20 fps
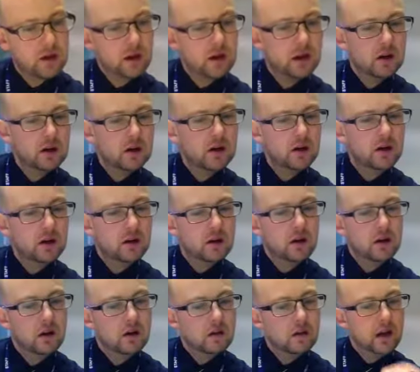here.
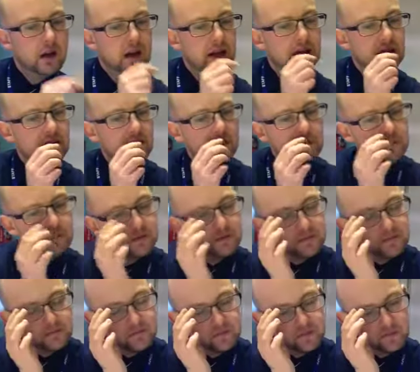
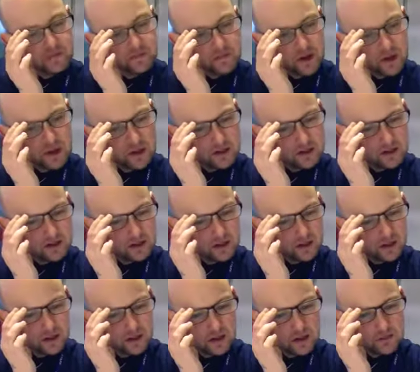And
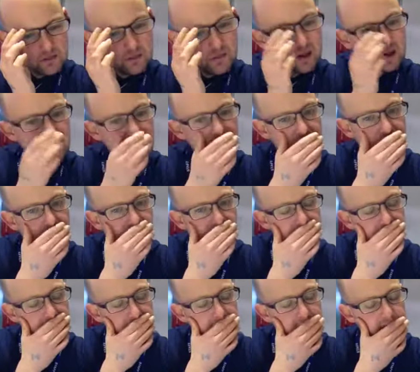font kind
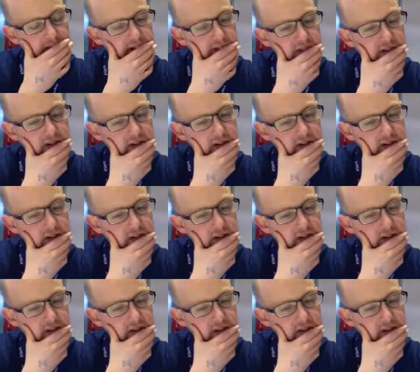of like.